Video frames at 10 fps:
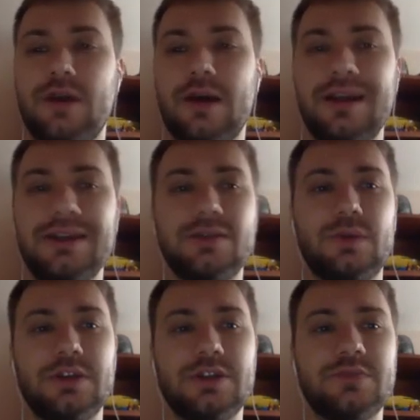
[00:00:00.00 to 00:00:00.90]
list,
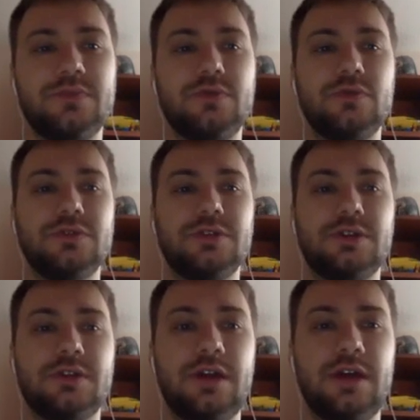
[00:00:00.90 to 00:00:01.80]
we just put
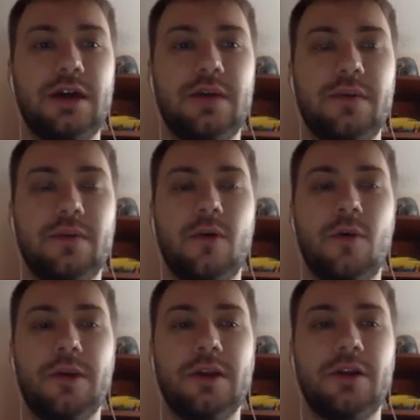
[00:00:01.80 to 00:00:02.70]
the
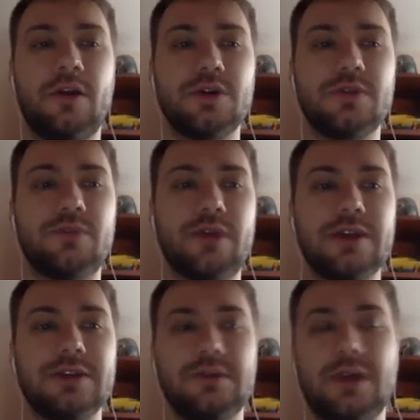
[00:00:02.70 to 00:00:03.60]
open and closing
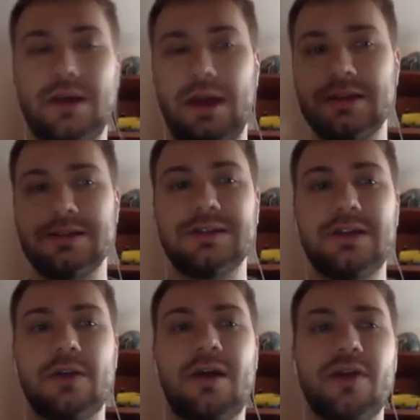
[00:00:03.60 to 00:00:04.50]
brackets and
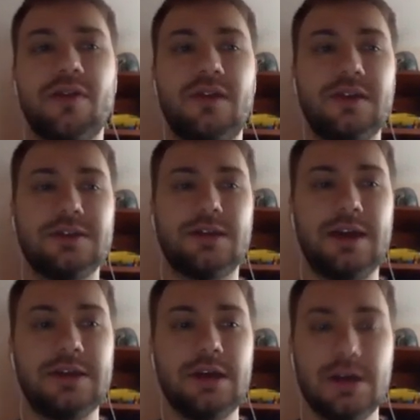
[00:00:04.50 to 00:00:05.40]
nothing inside.
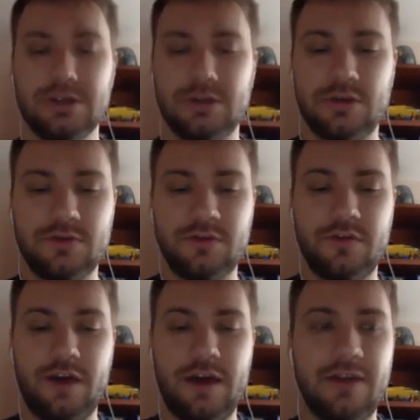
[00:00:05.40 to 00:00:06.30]
So to
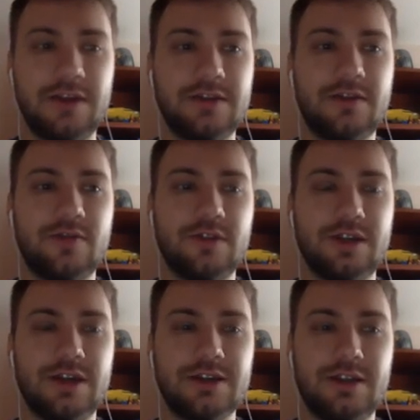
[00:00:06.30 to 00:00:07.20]
verify that there is
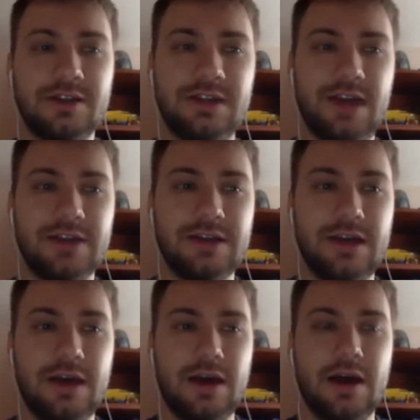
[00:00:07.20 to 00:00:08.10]
nothing inside,
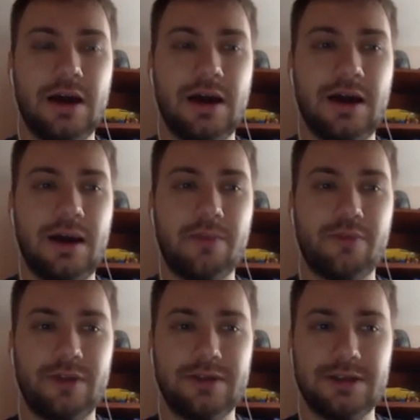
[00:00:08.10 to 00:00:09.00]

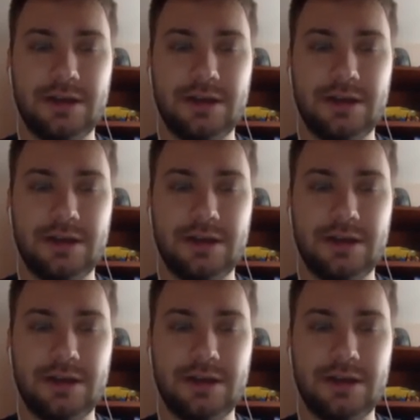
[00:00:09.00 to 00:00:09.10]
print